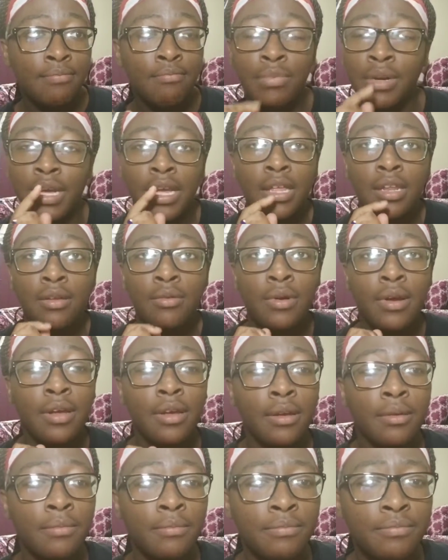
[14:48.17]
But
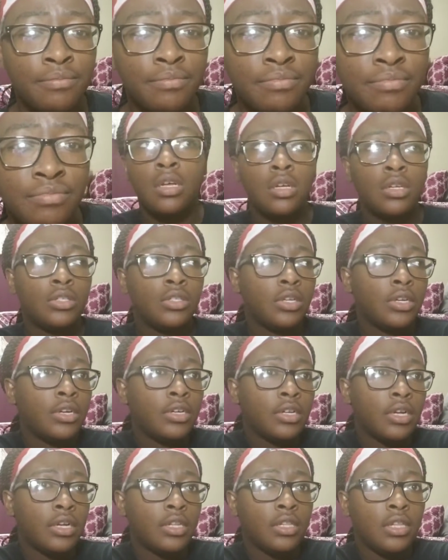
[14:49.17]
anyway. So
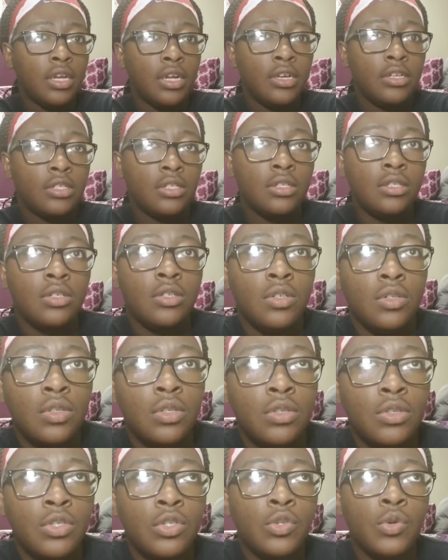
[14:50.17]
here, here's a little
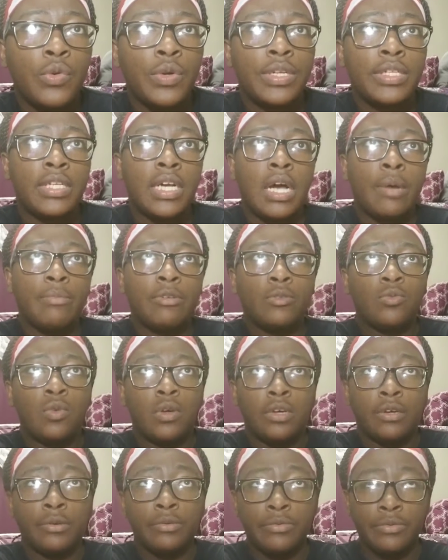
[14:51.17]
little story time as
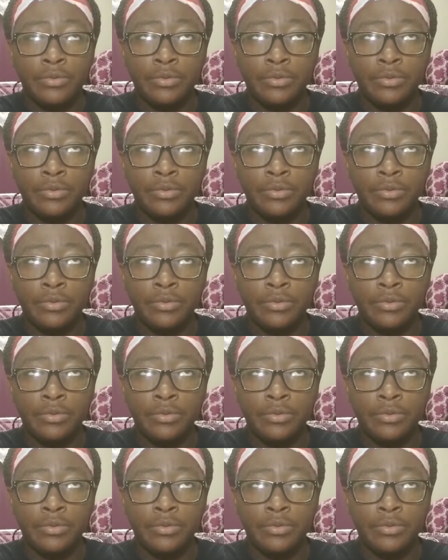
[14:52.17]
well.